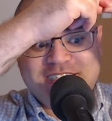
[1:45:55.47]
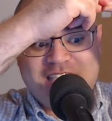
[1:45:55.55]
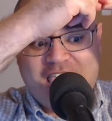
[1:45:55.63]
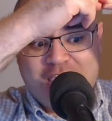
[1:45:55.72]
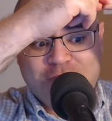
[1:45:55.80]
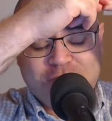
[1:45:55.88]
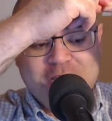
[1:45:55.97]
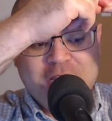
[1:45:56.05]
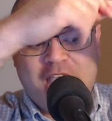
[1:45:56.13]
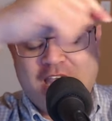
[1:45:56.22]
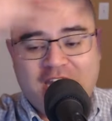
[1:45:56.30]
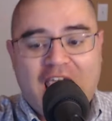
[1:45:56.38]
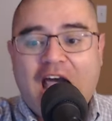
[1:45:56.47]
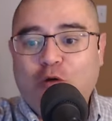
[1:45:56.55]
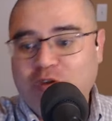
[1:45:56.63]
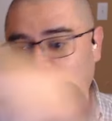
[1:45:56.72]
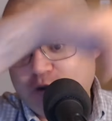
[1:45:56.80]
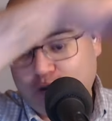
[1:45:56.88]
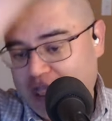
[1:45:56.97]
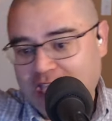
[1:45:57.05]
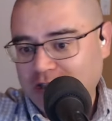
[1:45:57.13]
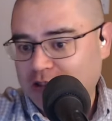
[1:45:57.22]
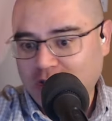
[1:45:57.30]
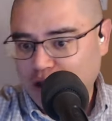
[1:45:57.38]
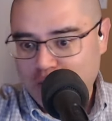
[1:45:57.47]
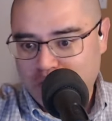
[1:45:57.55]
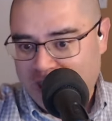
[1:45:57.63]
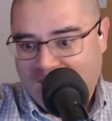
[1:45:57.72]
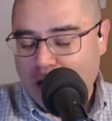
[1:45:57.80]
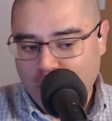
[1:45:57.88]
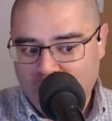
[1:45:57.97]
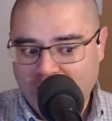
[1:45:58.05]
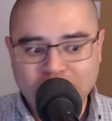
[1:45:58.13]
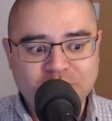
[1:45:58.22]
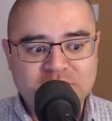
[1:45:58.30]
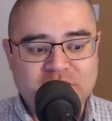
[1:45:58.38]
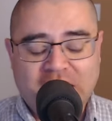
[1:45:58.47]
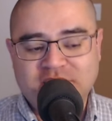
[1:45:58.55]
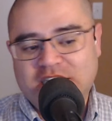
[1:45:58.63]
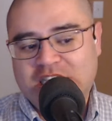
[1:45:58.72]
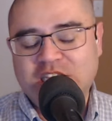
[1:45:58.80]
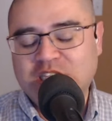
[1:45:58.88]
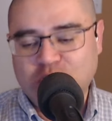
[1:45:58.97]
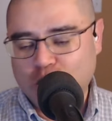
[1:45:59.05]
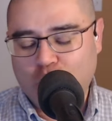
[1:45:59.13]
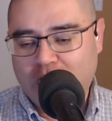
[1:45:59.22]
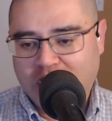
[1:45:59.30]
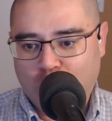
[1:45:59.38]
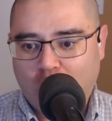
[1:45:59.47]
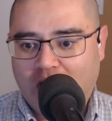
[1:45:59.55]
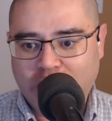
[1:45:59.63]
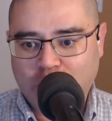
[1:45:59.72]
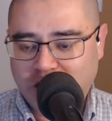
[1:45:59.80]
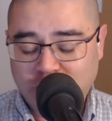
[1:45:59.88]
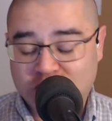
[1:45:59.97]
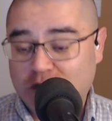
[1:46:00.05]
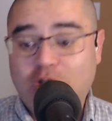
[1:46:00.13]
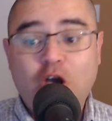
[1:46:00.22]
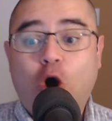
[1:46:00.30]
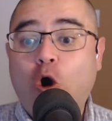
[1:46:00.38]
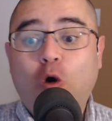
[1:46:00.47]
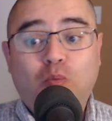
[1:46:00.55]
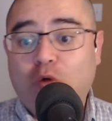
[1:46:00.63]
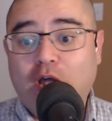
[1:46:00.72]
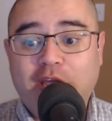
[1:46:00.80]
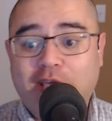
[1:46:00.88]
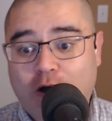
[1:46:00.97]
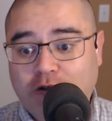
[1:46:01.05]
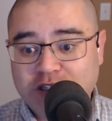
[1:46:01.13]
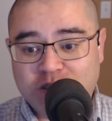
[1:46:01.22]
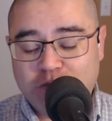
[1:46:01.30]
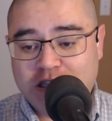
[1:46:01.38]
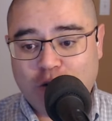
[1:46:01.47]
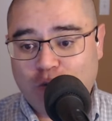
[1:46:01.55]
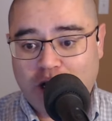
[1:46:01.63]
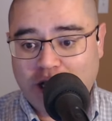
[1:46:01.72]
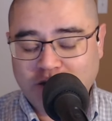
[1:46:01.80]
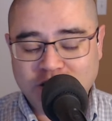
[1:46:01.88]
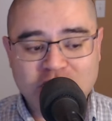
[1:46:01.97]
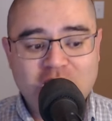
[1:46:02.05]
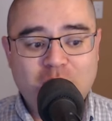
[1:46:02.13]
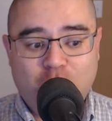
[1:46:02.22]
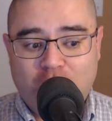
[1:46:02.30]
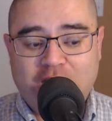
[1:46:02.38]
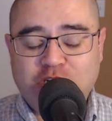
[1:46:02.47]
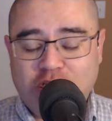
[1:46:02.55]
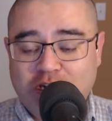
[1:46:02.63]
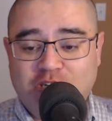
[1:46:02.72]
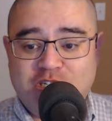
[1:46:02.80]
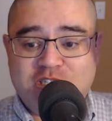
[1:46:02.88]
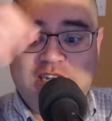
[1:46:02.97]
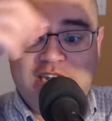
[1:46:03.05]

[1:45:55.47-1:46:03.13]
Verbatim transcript: safe. And now we've created the loop that way. So that's the easier way to wire it. You're still home running all the speaker wires, but we're actually going to just